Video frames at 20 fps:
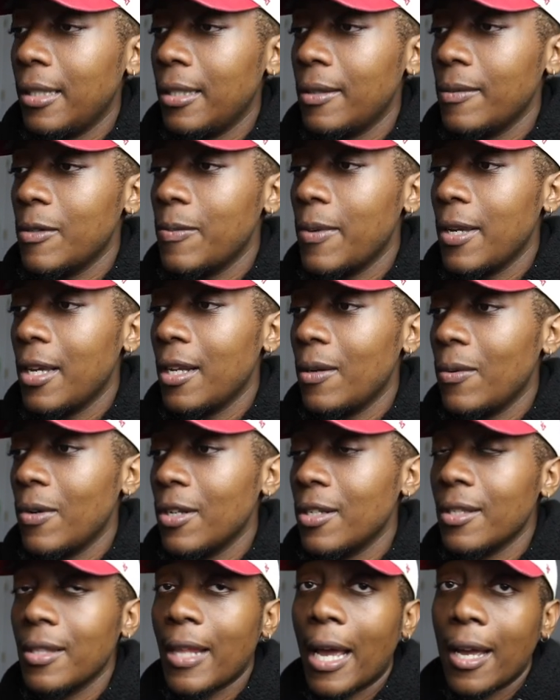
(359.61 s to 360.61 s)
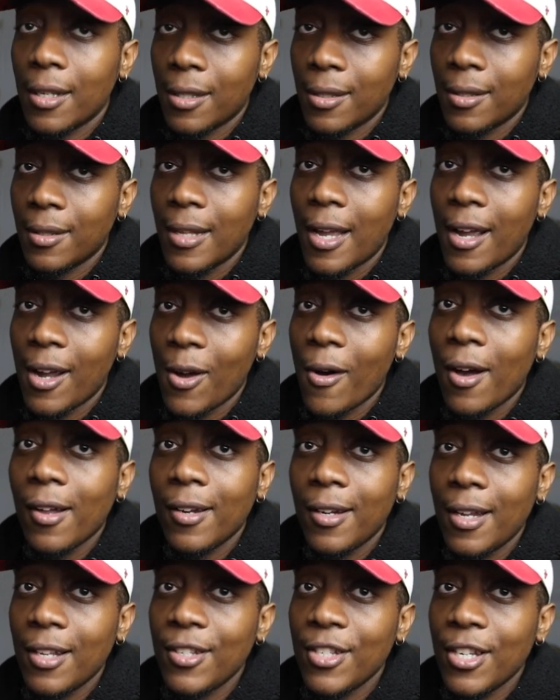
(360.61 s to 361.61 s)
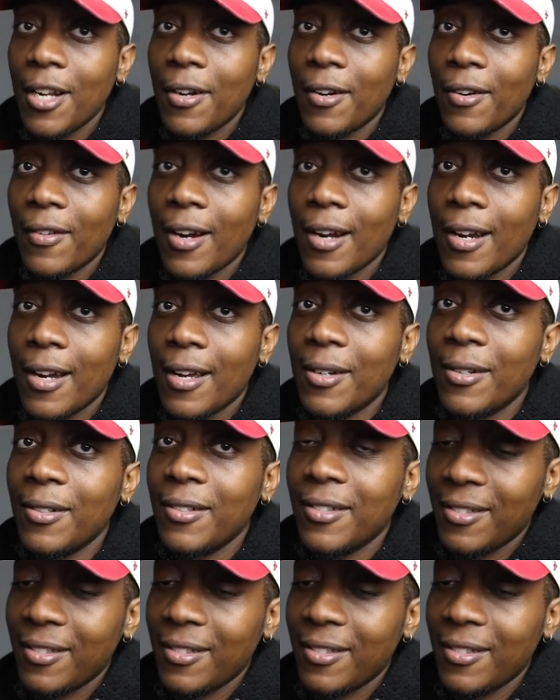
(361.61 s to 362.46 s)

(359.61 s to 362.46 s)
Speaking of which, that quality that you're hearing right now,